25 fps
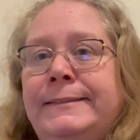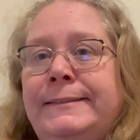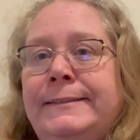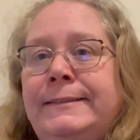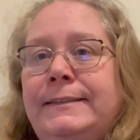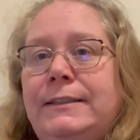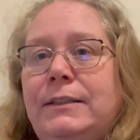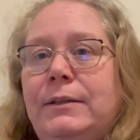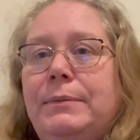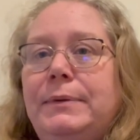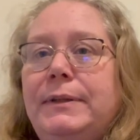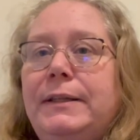
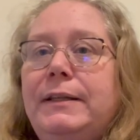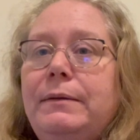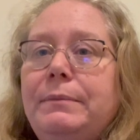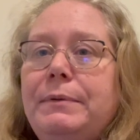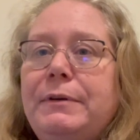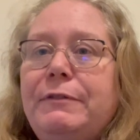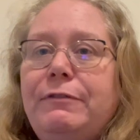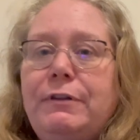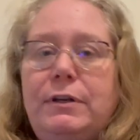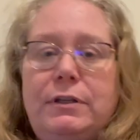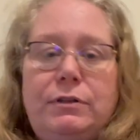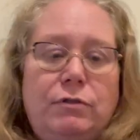So I'm a little
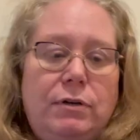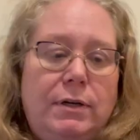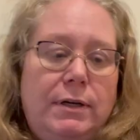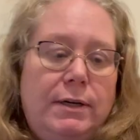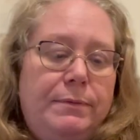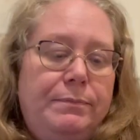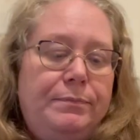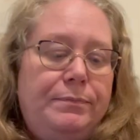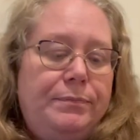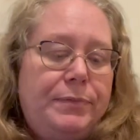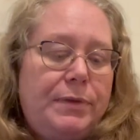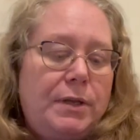bit
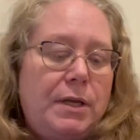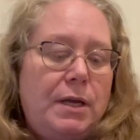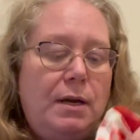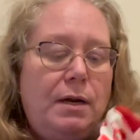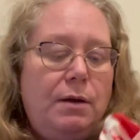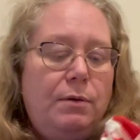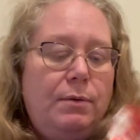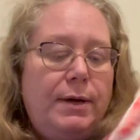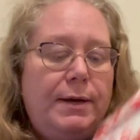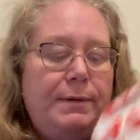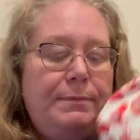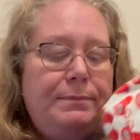frustrated.
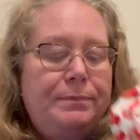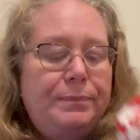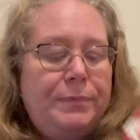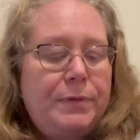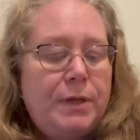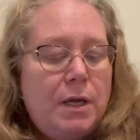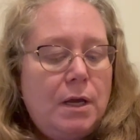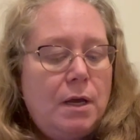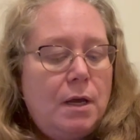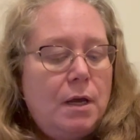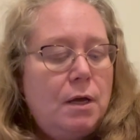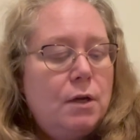Anyway,
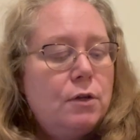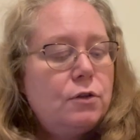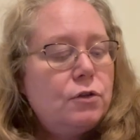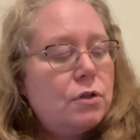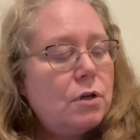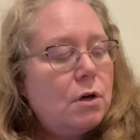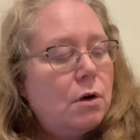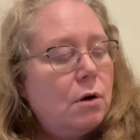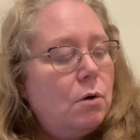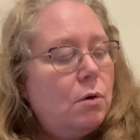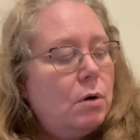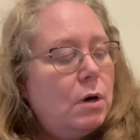
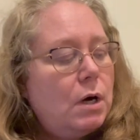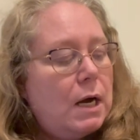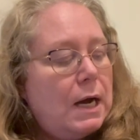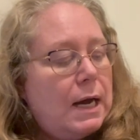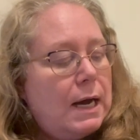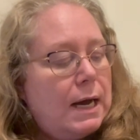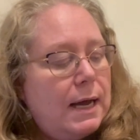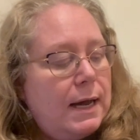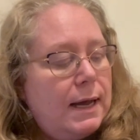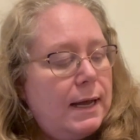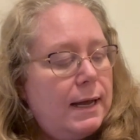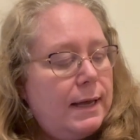so
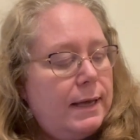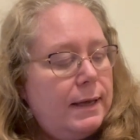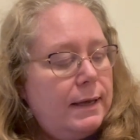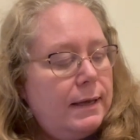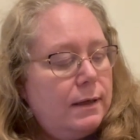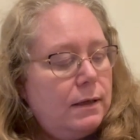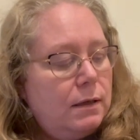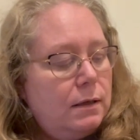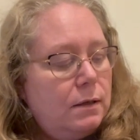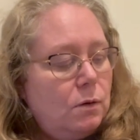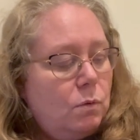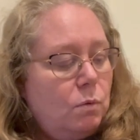
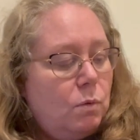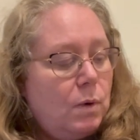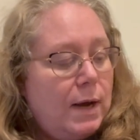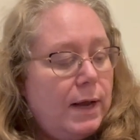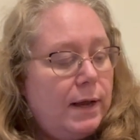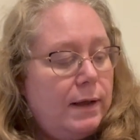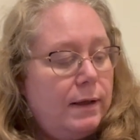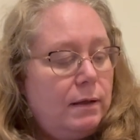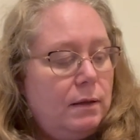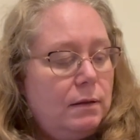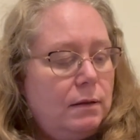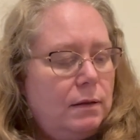I, a
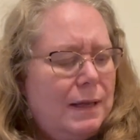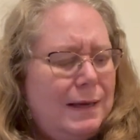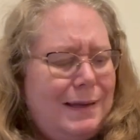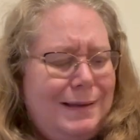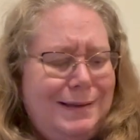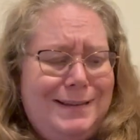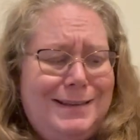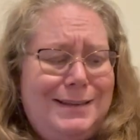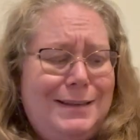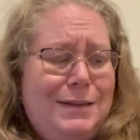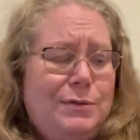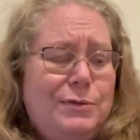while,
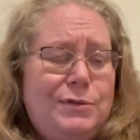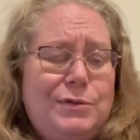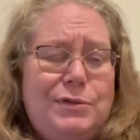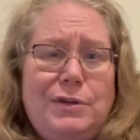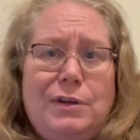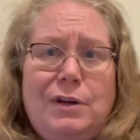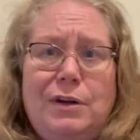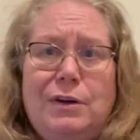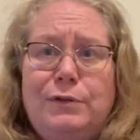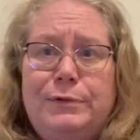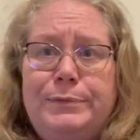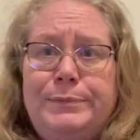like years
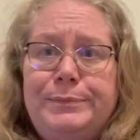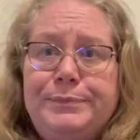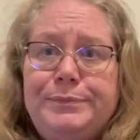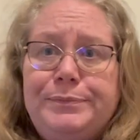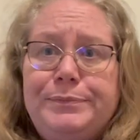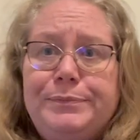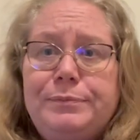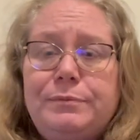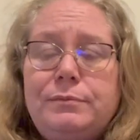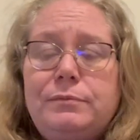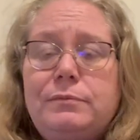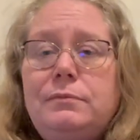ago,
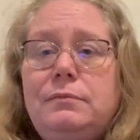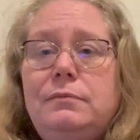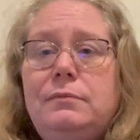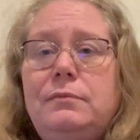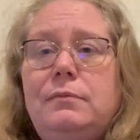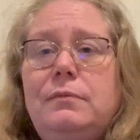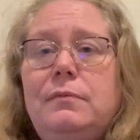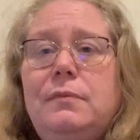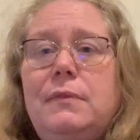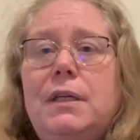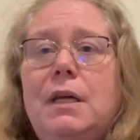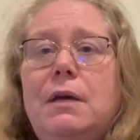
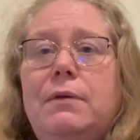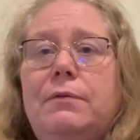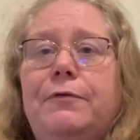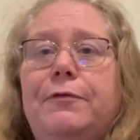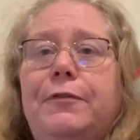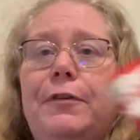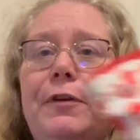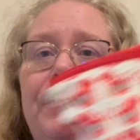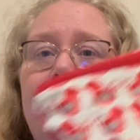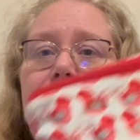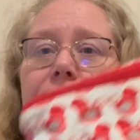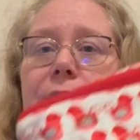
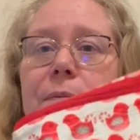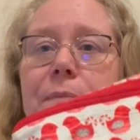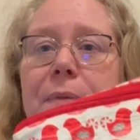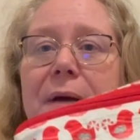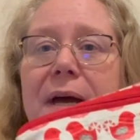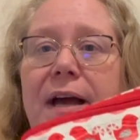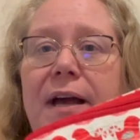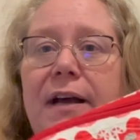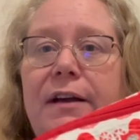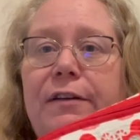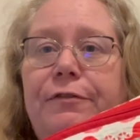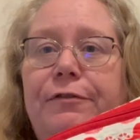filled this
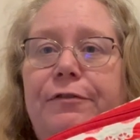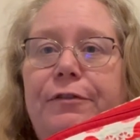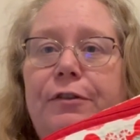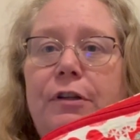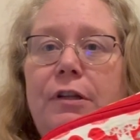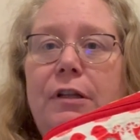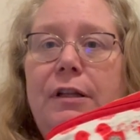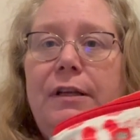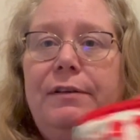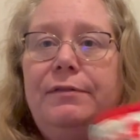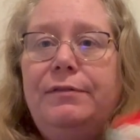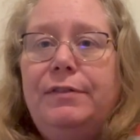bag
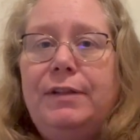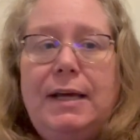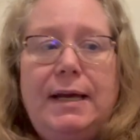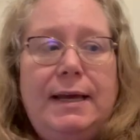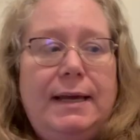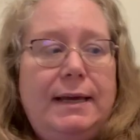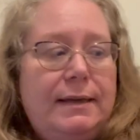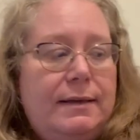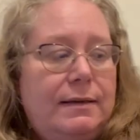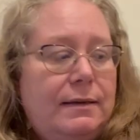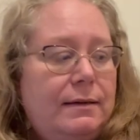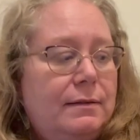full of
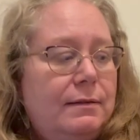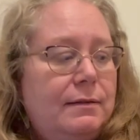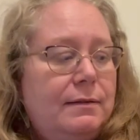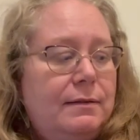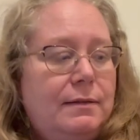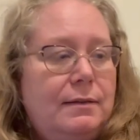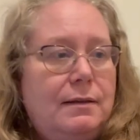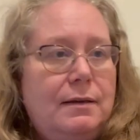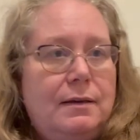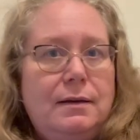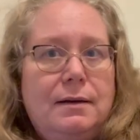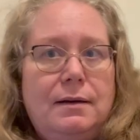like
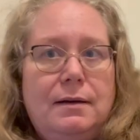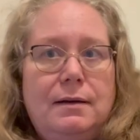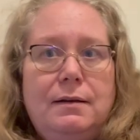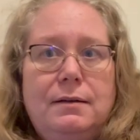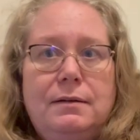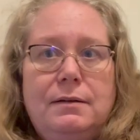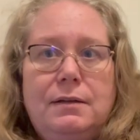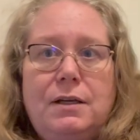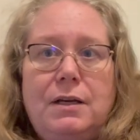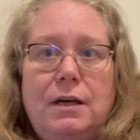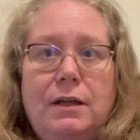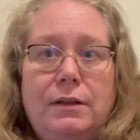
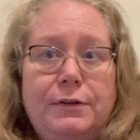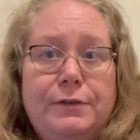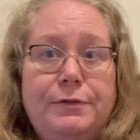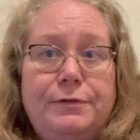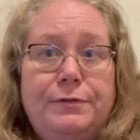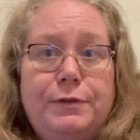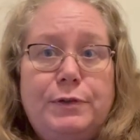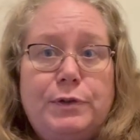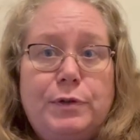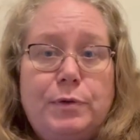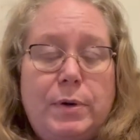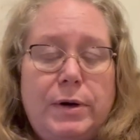the
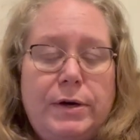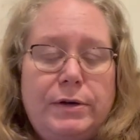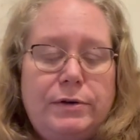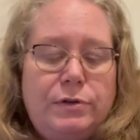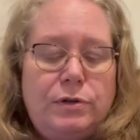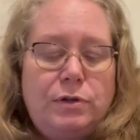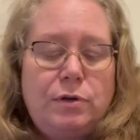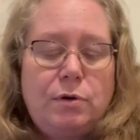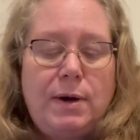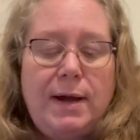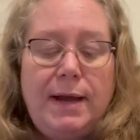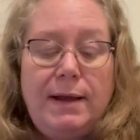colorful squares.
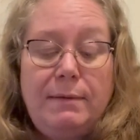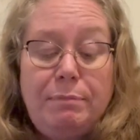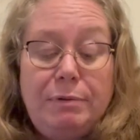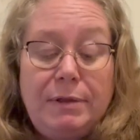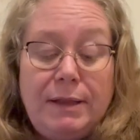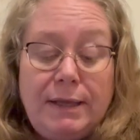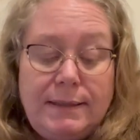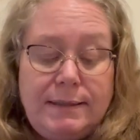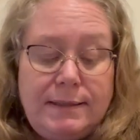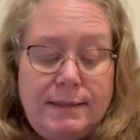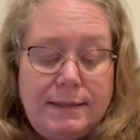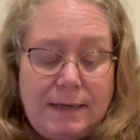So I have
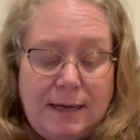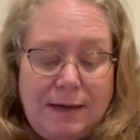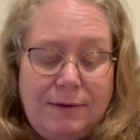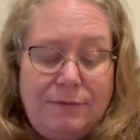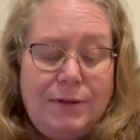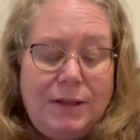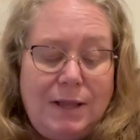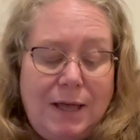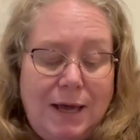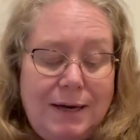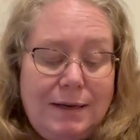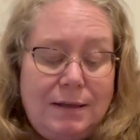plenty, I have a
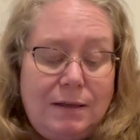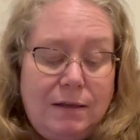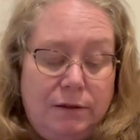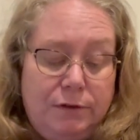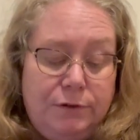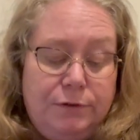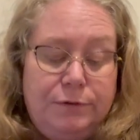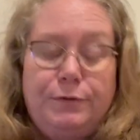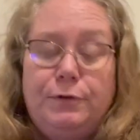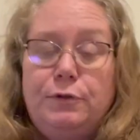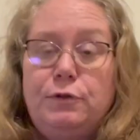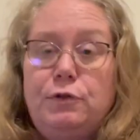lot of
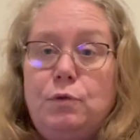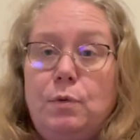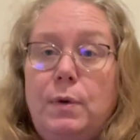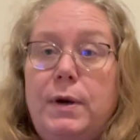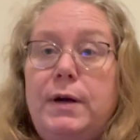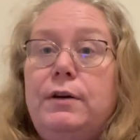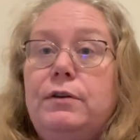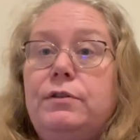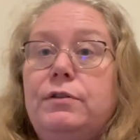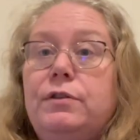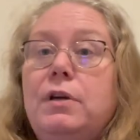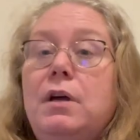colorful
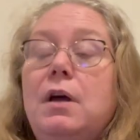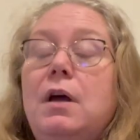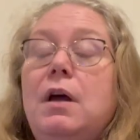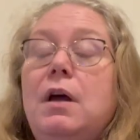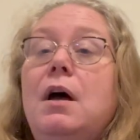squares.